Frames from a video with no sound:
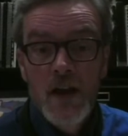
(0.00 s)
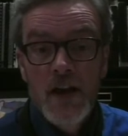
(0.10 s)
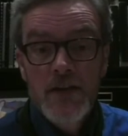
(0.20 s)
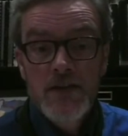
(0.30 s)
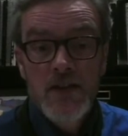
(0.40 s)

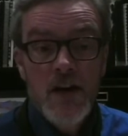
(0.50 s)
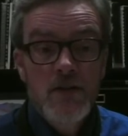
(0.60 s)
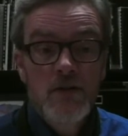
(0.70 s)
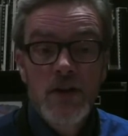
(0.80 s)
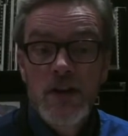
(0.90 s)
and the sound
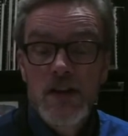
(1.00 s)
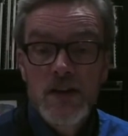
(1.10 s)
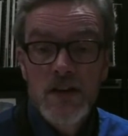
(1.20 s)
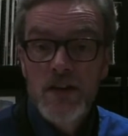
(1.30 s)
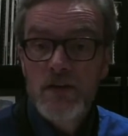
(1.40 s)
of Lydian
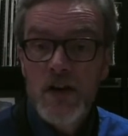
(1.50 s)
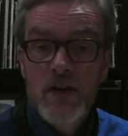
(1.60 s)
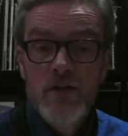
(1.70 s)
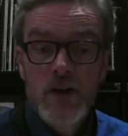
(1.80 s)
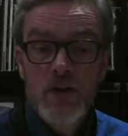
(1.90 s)
gives a
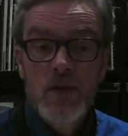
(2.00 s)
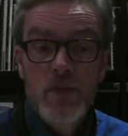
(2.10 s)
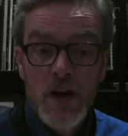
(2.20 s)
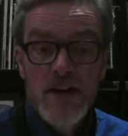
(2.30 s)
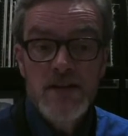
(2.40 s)
very
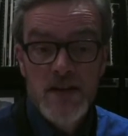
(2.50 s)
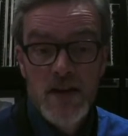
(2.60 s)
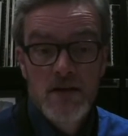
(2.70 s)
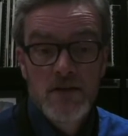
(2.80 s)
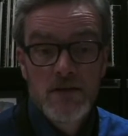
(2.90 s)
bright
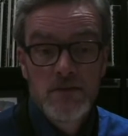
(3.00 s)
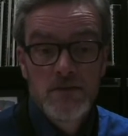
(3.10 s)
sound.